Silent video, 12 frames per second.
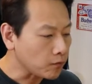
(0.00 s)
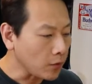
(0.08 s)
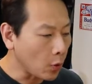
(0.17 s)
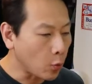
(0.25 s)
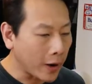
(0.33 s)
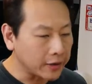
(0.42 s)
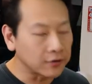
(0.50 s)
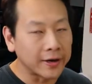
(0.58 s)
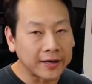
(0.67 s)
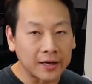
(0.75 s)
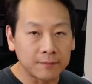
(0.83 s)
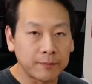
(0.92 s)
why don't I
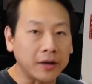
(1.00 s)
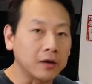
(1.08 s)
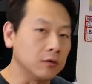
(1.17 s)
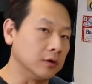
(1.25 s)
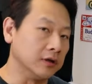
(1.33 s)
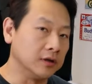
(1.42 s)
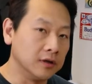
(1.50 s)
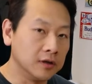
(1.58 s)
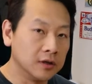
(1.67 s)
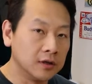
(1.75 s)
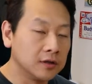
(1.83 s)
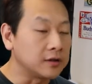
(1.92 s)
get a bigger one?
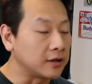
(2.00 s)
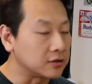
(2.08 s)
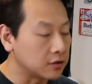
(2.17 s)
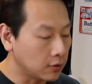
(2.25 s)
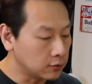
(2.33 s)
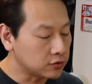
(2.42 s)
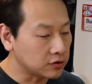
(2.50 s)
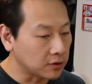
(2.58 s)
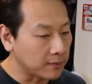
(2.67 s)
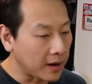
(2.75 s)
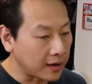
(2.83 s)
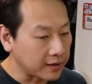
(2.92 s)
There's loads in the
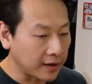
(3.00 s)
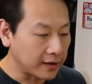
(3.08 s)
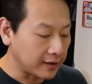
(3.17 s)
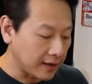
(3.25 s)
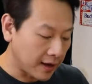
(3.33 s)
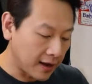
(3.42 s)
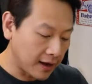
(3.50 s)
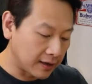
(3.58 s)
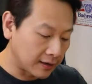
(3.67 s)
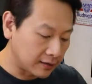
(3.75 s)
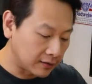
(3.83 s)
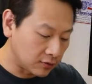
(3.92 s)
market,
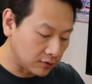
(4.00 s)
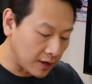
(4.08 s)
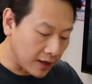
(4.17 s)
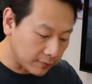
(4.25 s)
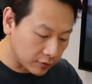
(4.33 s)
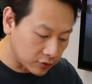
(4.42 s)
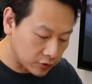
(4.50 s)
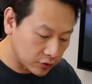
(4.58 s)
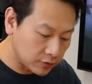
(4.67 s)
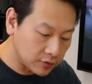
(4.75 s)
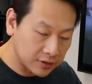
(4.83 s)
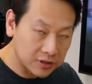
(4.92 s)
and today I'm going to show
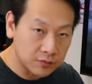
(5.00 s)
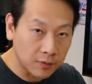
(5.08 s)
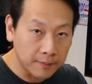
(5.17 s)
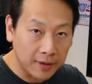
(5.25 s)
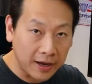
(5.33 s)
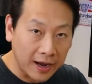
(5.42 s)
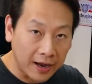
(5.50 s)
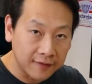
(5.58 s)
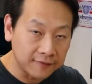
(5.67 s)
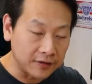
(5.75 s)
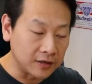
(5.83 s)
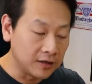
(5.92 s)
you this one by
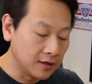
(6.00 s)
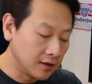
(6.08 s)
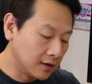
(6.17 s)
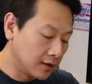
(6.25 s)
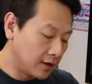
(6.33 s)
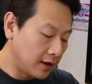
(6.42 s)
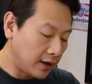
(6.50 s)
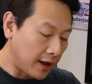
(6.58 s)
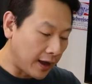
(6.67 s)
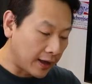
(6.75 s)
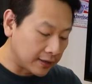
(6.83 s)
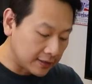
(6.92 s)
IVV,
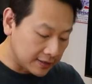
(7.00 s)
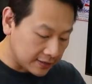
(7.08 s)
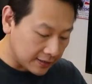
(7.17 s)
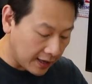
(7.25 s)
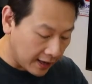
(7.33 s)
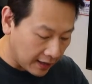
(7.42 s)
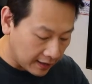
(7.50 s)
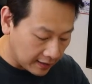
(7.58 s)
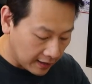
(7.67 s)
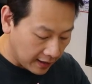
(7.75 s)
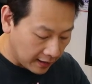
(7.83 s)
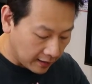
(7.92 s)
and it's
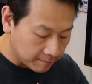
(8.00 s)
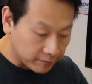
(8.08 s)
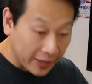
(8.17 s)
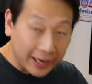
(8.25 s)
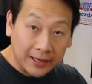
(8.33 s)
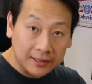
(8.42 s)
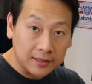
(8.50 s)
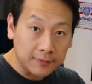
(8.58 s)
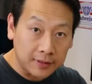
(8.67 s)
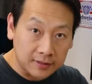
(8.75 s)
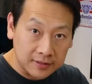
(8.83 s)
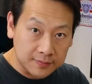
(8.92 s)
a
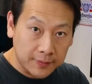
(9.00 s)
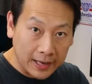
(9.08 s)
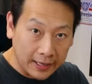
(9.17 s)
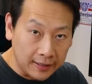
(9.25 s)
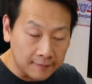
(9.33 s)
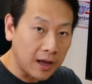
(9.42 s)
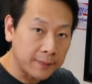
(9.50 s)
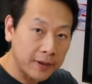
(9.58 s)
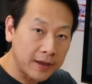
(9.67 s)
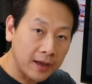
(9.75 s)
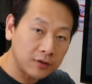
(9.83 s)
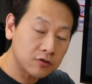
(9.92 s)
1080p display. I
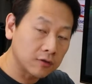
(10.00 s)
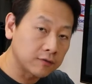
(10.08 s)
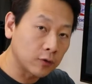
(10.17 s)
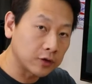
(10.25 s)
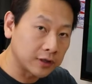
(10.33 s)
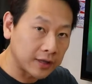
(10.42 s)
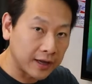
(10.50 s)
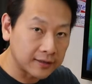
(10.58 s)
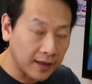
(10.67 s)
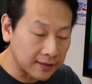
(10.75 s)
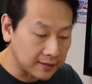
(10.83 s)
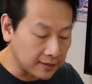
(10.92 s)
pay
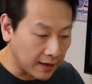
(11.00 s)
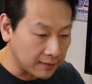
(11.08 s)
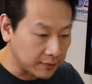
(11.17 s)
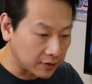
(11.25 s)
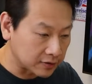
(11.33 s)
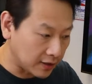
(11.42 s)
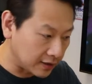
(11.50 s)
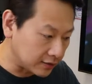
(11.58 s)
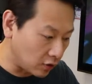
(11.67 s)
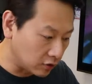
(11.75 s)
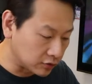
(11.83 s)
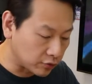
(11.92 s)
$149.99 because there's
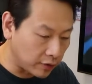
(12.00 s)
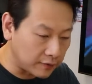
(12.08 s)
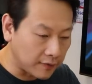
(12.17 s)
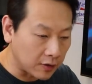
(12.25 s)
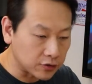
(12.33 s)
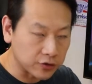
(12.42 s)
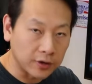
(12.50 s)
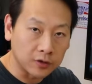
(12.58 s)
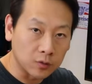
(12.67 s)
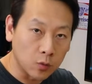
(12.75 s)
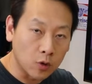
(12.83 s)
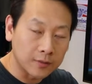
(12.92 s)
an on-screen voucher at
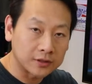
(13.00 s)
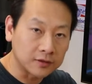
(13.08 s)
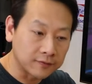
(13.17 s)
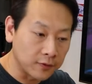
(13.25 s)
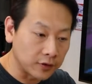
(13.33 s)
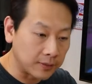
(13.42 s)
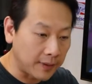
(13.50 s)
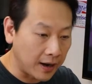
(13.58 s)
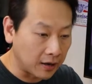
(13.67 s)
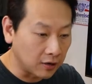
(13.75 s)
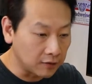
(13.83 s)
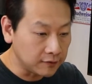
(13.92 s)
the moment of £30
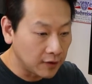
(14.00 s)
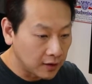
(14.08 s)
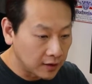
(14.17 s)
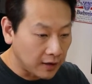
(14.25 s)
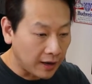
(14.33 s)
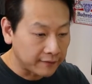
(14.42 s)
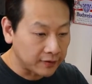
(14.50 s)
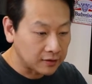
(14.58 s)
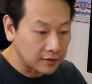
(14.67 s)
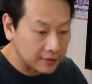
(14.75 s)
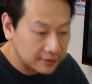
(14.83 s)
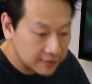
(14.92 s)
off. I think
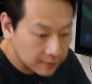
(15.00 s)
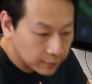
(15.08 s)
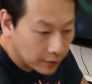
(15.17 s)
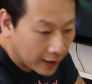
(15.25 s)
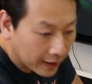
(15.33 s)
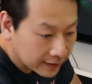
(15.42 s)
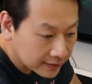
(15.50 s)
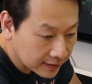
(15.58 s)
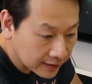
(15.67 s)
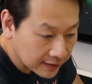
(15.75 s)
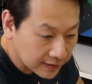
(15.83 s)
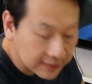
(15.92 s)
the listed price
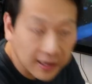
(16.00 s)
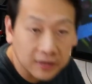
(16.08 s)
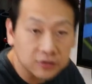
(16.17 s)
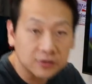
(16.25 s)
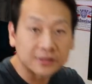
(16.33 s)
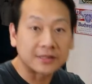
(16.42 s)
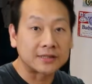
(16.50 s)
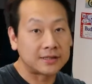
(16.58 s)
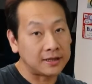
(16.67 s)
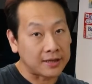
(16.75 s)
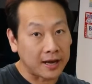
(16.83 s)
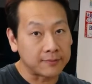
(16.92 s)
is
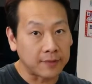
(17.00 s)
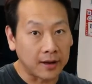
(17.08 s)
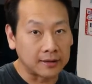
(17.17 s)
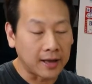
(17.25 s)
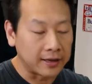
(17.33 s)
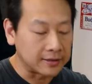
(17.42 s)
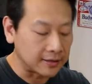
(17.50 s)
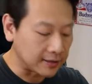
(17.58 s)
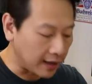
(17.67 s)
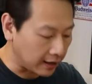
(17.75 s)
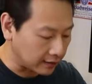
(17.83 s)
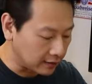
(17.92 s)

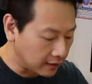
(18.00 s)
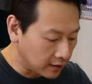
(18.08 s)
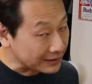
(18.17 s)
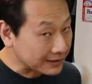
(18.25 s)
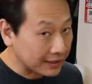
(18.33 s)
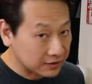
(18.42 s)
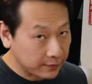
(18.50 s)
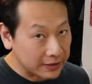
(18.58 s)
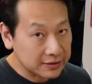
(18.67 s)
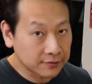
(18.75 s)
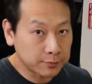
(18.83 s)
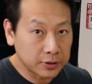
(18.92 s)
£169.99. This is an
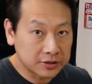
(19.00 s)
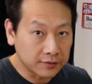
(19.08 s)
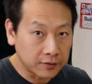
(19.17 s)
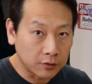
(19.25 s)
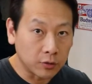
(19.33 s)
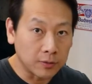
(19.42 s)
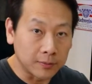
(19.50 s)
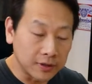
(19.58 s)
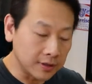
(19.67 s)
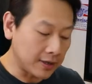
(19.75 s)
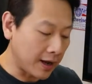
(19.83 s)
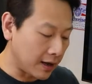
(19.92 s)
expensive piece of
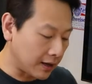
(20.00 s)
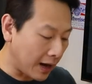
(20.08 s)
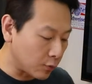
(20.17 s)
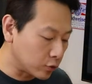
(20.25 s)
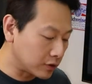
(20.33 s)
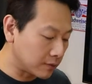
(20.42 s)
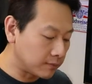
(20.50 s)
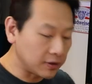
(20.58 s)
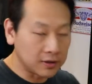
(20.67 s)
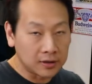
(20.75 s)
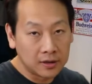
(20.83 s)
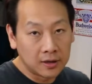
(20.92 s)
equipment, and I wouldn't
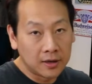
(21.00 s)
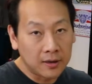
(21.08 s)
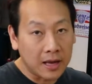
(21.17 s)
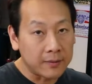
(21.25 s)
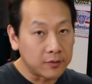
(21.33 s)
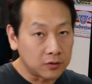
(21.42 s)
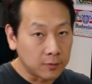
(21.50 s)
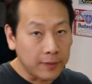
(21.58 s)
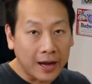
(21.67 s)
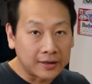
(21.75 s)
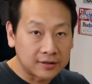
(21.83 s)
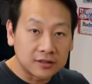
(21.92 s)
be able to
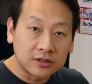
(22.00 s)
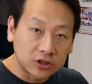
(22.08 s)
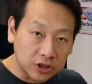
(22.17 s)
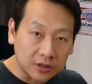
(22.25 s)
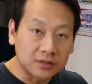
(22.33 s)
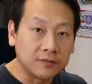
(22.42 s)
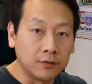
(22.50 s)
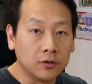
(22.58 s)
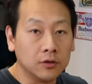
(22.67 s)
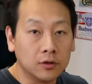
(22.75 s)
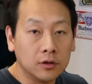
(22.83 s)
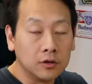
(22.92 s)
buy this just
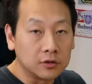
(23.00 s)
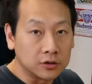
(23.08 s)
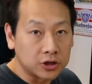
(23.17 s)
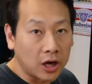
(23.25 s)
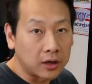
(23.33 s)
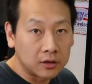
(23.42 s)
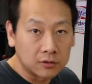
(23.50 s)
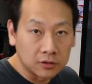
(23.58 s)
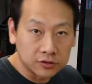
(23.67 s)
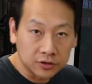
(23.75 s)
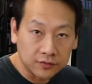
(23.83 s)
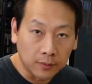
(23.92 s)
for the channel or
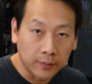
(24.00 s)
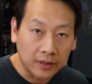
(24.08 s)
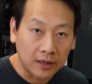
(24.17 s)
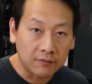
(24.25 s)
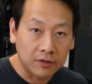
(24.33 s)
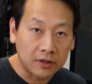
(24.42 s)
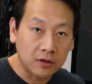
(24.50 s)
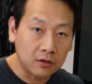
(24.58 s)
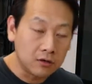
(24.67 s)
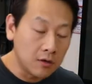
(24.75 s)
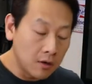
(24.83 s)
just for making video,